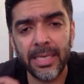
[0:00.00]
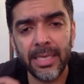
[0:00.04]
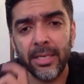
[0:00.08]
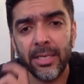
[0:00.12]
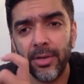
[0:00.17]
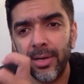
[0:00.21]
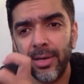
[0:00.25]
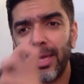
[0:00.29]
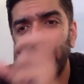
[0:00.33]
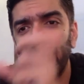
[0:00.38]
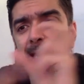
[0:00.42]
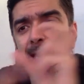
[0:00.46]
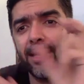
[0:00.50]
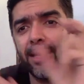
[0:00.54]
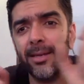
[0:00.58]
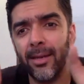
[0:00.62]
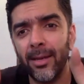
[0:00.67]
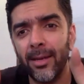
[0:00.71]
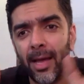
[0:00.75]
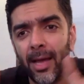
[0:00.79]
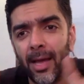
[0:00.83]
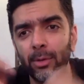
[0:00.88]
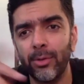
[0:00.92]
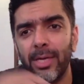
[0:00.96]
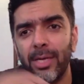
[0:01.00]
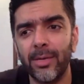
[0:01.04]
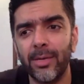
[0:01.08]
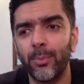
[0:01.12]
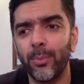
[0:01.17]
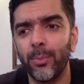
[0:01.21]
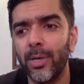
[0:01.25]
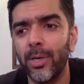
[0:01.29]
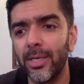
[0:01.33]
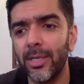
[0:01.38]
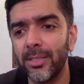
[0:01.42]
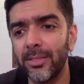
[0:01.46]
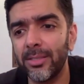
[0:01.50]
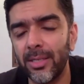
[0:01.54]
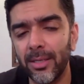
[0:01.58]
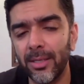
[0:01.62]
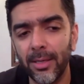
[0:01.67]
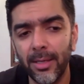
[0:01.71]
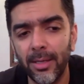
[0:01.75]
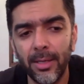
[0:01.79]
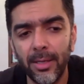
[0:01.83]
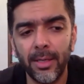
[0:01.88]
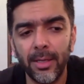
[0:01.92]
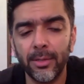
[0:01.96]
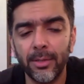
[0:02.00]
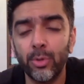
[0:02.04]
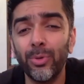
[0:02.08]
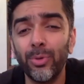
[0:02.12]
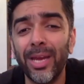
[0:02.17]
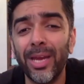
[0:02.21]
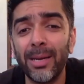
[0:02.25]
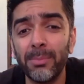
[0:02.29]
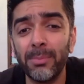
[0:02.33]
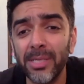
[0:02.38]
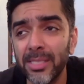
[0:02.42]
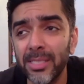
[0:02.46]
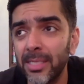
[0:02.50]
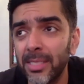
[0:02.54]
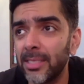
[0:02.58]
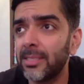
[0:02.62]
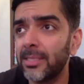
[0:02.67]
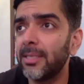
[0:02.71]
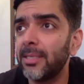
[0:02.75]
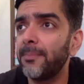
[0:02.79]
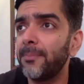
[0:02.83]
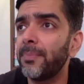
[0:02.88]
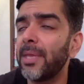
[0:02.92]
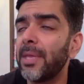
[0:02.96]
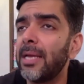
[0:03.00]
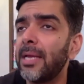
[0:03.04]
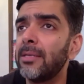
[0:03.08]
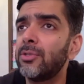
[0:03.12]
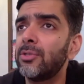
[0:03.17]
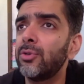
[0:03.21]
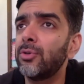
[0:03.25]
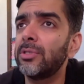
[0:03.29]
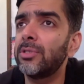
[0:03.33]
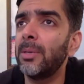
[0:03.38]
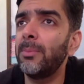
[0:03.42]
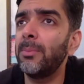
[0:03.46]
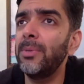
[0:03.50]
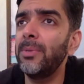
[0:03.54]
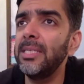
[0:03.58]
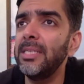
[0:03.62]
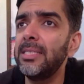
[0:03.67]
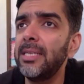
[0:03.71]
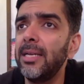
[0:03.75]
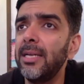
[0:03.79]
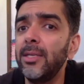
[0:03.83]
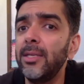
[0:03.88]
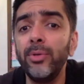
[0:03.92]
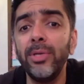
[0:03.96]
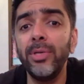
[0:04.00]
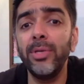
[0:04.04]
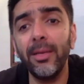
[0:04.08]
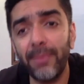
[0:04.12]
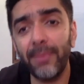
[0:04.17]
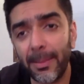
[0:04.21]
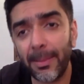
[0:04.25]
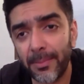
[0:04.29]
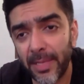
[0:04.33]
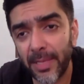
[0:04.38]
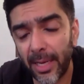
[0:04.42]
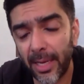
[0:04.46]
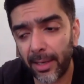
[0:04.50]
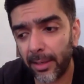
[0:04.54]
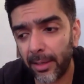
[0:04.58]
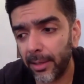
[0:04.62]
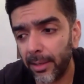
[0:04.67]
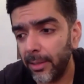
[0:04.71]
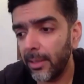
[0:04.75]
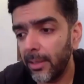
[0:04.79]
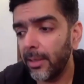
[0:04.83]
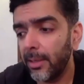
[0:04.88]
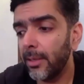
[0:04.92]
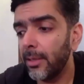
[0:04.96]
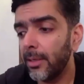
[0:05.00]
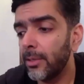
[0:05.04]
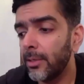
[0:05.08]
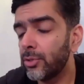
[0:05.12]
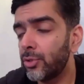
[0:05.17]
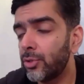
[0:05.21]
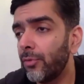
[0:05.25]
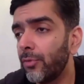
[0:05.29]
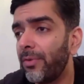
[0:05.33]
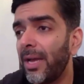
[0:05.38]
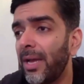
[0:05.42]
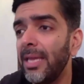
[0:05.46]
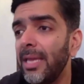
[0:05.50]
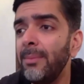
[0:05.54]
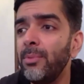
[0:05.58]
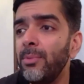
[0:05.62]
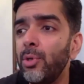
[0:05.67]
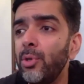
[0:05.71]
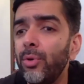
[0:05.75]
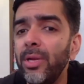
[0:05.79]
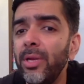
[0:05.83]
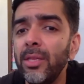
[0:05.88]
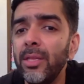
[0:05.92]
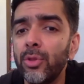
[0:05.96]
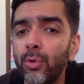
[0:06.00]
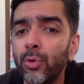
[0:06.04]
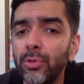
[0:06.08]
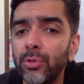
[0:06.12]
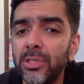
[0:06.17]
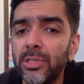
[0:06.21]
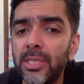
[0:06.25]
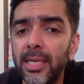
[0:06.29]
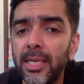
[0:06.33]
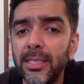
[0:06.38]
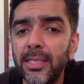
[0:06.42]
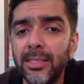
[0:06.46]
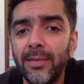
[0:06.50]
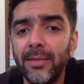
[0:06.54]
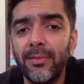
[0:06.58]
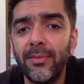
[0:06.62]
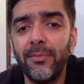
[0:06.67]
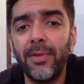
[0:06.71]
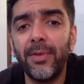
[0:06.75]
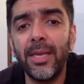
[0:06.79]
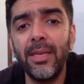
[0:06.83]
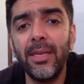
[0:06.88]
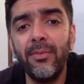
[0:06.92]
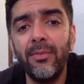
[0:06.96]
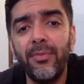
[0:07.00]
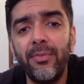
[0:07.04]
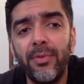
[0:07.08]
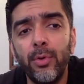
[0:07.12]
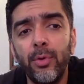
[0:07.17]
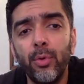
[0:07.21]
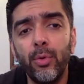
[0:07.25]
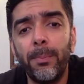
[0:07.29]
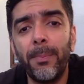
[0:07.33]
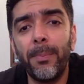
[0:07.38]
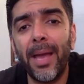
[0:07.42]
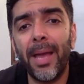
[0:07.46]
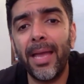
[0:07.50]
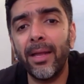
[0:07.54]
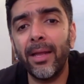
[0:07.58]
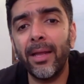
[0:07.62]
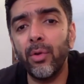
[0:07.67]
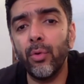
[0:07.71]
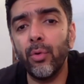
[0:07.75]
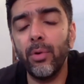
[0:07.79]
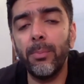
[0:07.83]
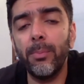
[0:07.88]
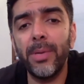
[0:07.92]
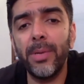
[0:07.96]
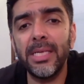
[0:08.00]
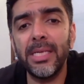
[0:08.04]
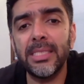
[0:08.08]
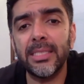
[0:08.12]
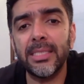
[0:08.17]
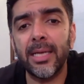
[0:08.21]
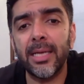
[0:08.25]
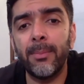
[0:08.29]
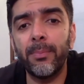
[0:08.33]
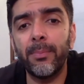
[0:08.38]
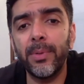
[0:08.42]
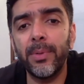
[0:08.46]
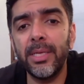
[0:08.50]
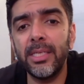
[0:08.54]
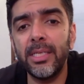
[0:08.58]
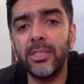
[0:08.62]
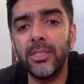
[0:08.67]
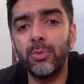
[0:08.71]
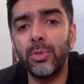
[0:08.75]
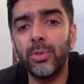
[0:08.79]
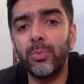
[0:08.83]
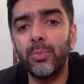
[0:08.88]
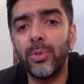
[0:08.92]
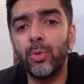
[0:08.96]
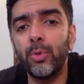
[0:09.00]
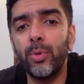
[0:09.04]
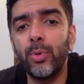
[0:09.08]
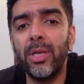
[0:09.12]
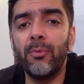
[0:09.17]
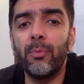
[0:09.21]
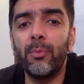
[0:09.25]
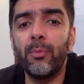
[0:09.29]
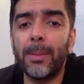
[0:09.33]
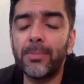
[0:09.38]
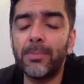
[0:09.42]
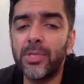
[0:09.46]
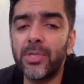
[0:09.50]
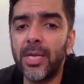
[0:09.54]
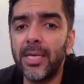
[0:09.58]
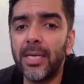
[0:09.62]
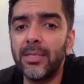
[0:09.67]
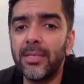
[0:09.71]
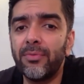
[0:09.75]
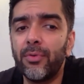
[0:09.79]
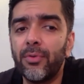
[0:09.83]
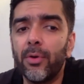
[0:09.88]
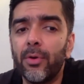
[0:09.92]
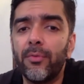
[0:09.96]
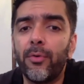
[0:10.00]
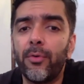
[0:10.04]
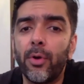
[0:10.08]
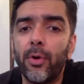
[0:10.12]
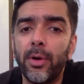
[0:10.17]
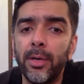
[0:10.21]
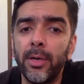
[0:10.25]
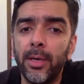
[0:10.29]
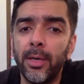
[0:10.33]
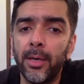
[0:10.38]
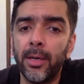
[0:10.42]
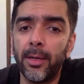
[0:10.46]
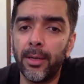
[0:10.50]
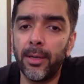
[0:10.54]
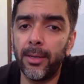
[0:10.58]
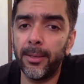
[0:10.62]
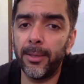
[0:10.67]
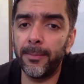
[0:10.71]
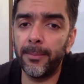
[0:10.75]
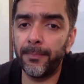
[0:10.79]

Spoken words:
internet and how that works to get business. And so somebody said, you need a website. So Fahim, during those days, there were very few Bangalore-based companies which were doing websites for foreign